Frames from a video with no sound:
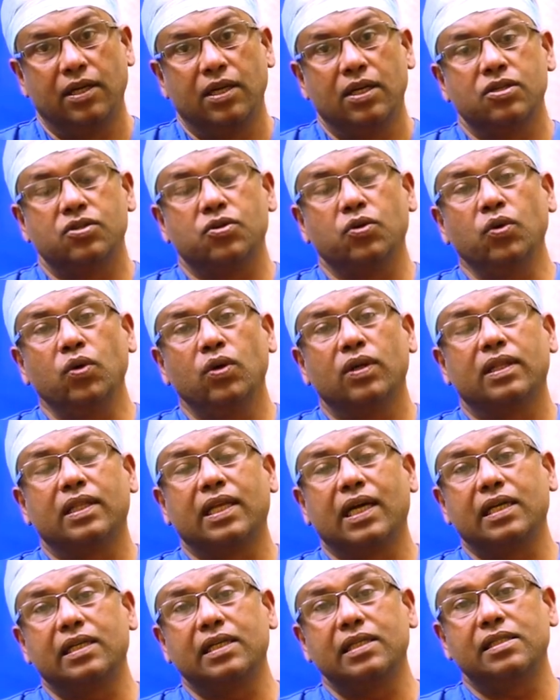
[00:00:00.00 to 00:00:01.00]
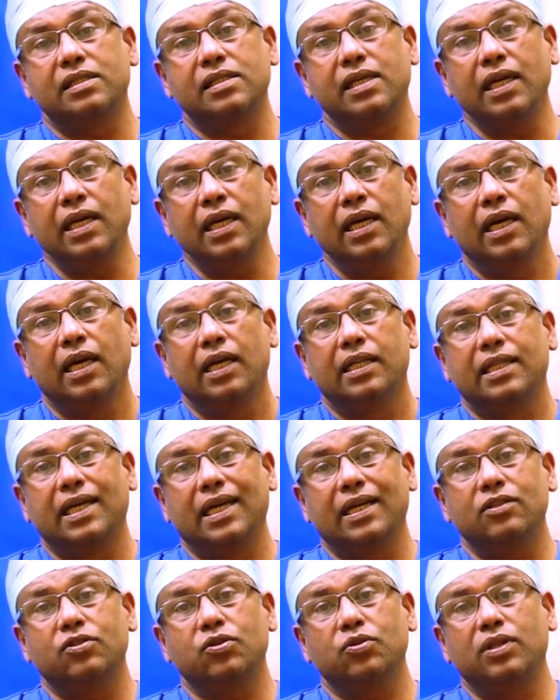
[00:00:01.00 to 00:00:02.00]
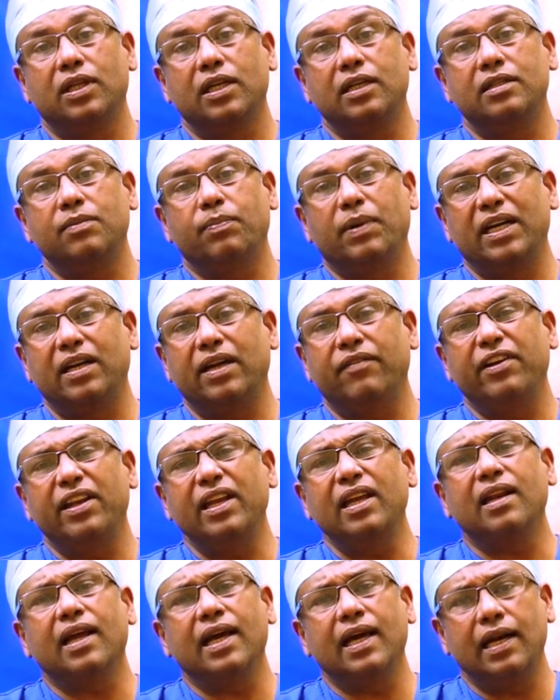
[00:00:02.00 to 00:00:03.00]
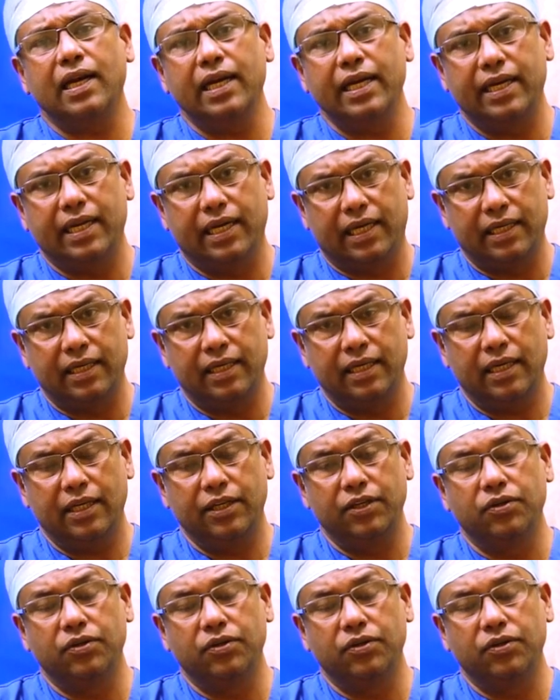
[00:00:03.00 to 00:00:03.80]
So that is but very rarely done.